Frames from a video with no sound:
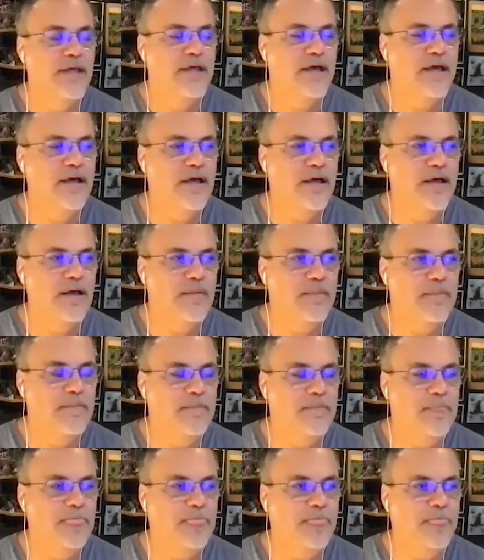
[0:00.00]

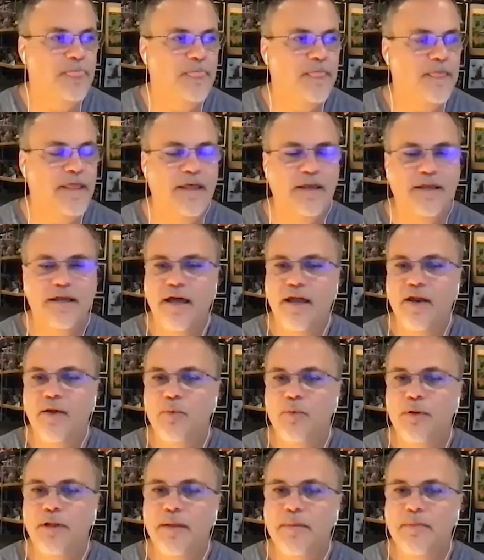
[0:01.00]
um, it kind of
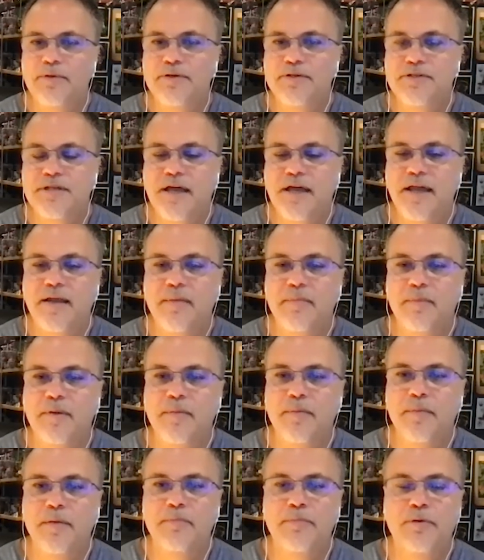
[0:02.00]
really just kind of
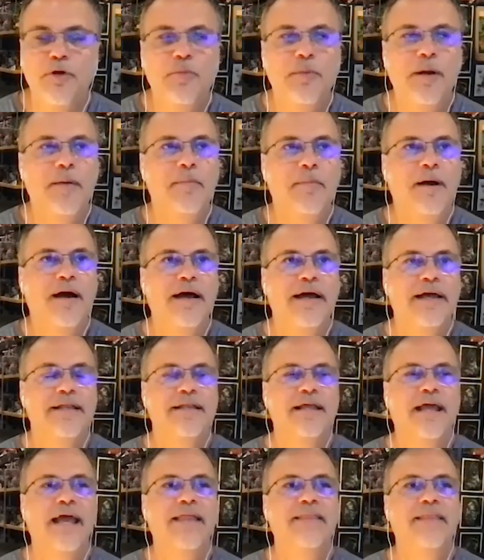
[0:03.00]
blew my
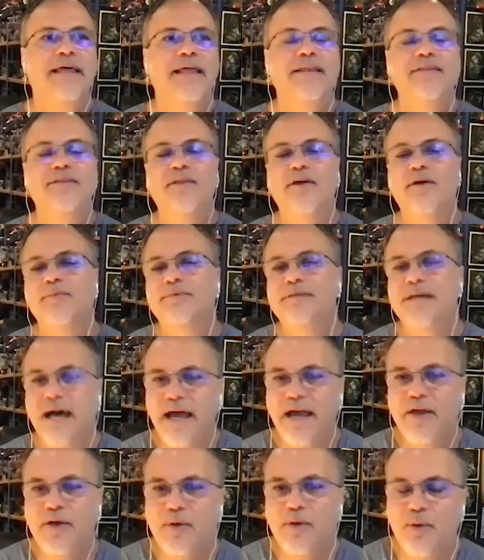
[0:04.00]
mind and then the
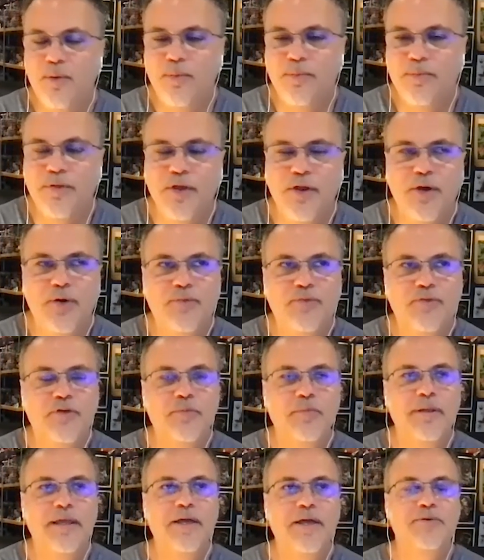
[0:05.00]
title you know
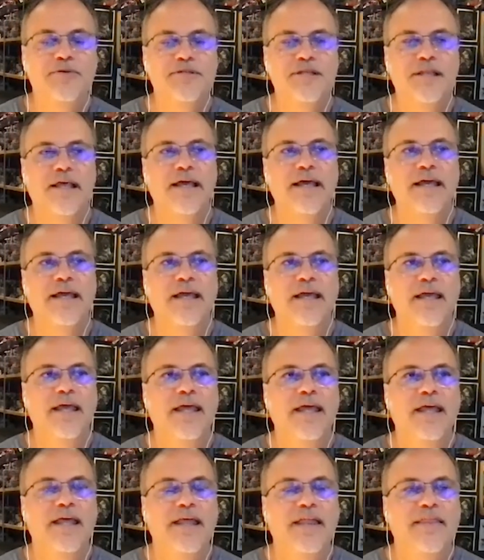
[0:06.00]
for me was like
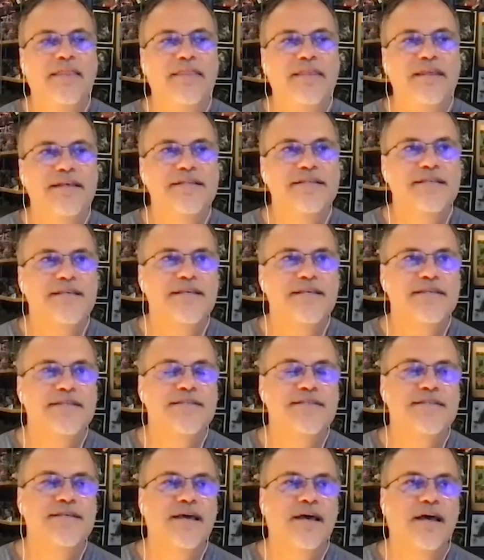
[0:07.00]
this
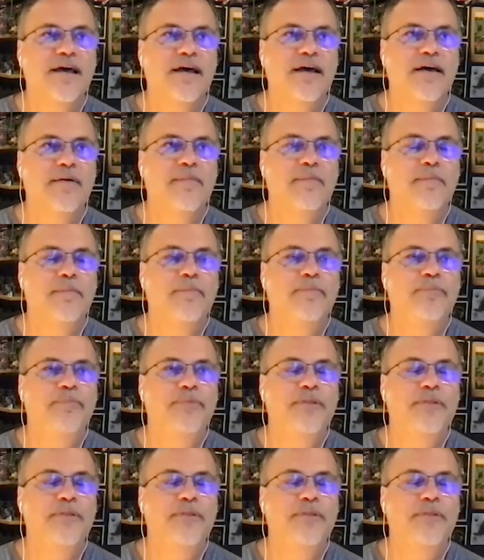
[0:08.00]
is um